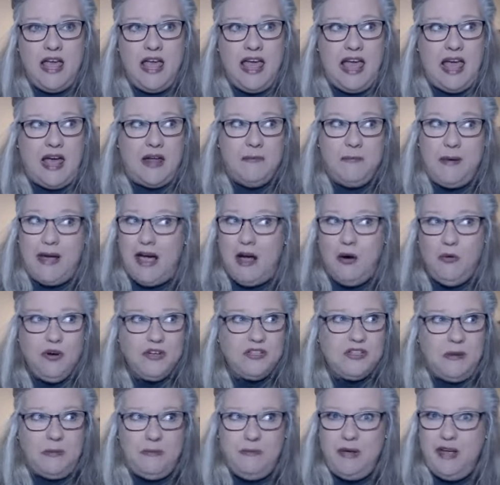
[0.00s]
and power is
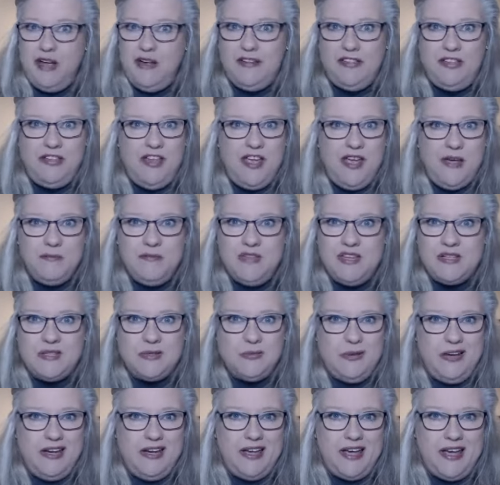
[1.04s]
a big theme this
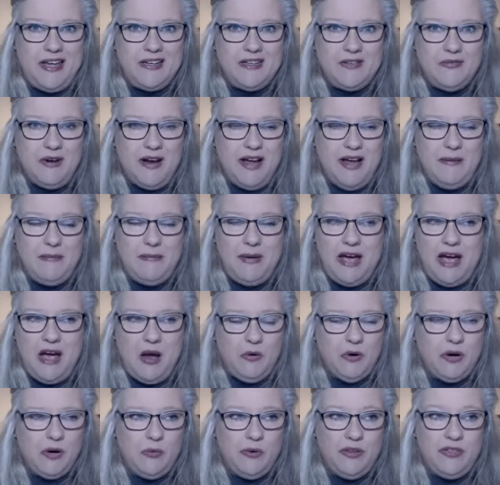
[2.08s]
weekend, right?
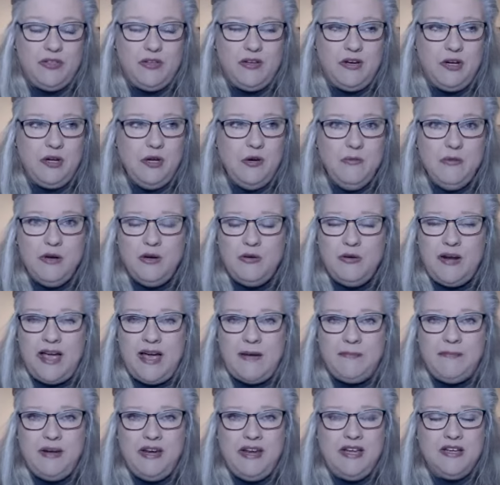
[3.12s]
Power with the new moon
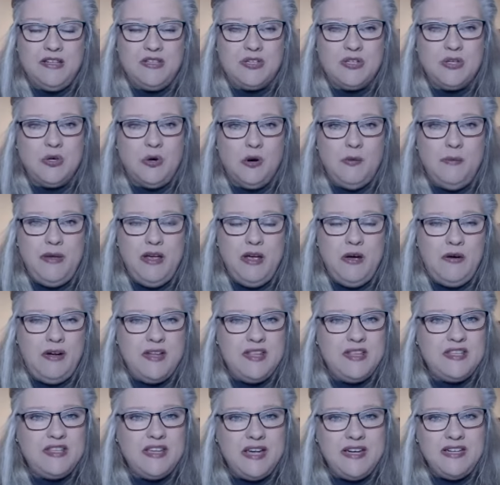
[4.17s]
happening in Scorpio on
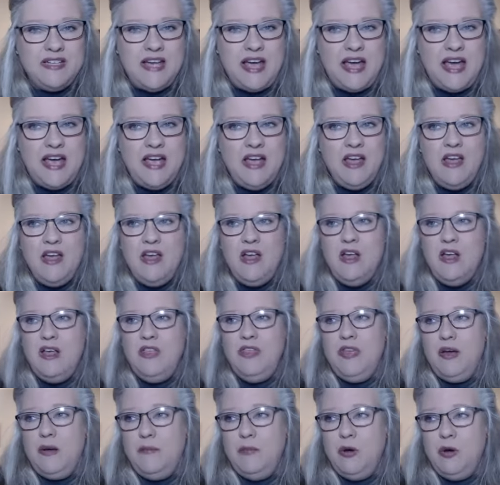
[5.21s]
Sunday,
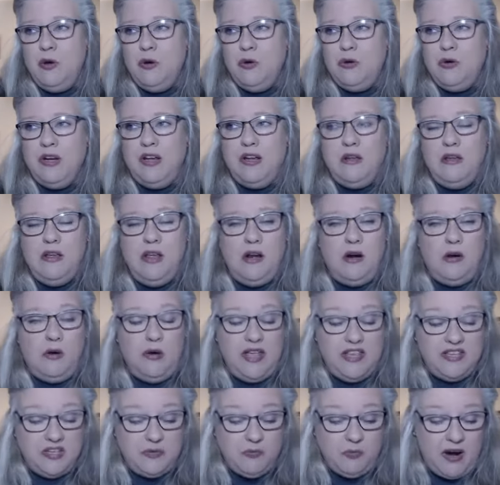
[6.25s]
the moon, you know,
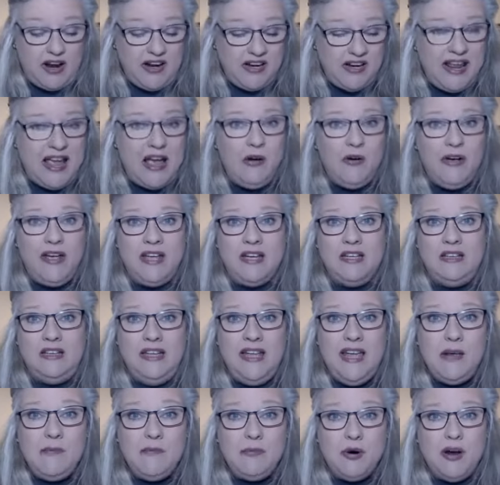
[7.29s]
is right now in
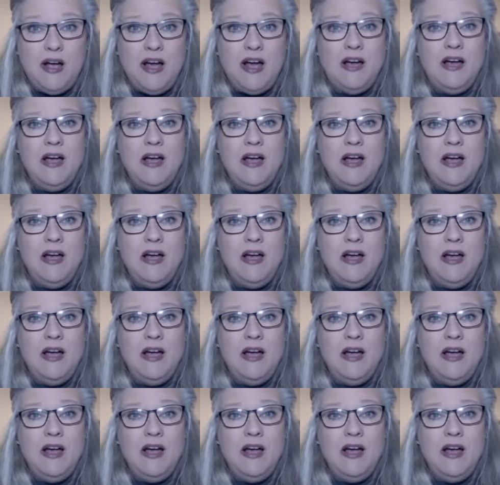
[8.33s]
Libra,